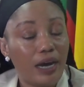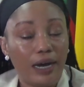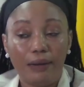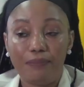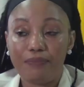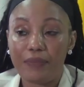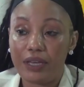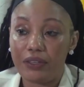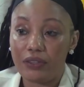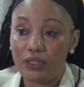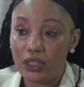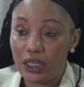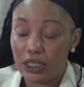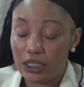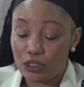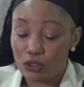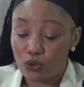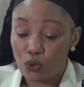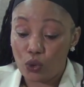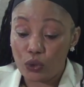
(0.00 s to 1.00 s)
I think
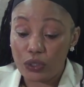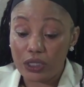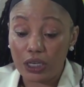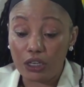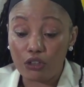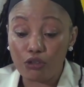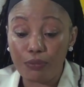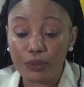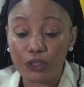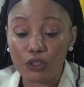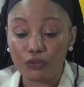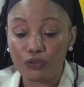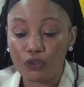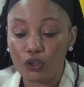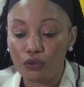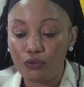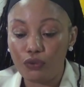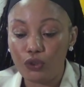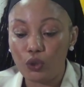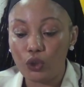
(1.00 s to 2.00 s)
that has caused a little bit of
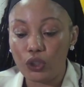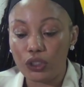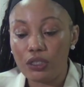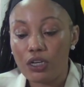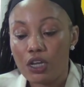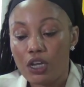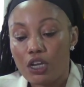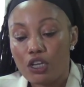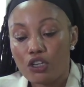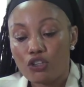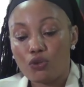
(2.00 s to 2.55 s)
confusion.